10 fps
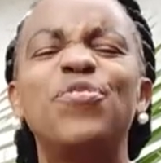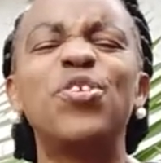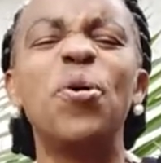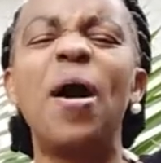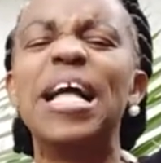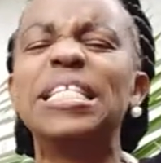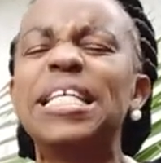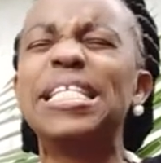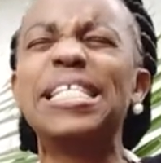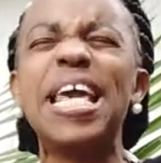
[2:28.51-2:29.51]
your hands
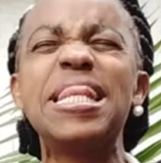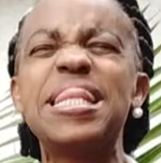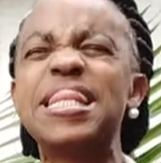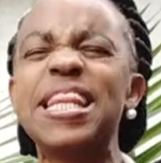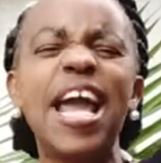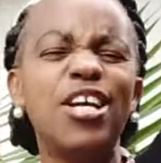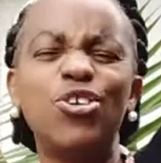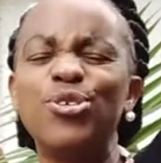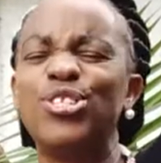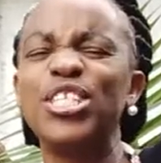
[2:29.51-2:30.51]
and say, thank
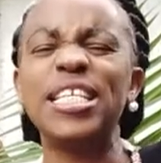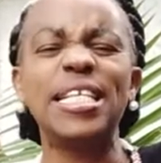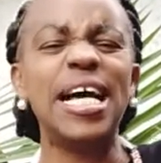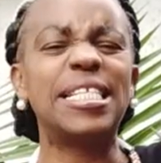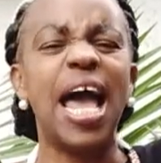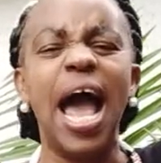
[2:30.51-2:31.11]
you, Jesus.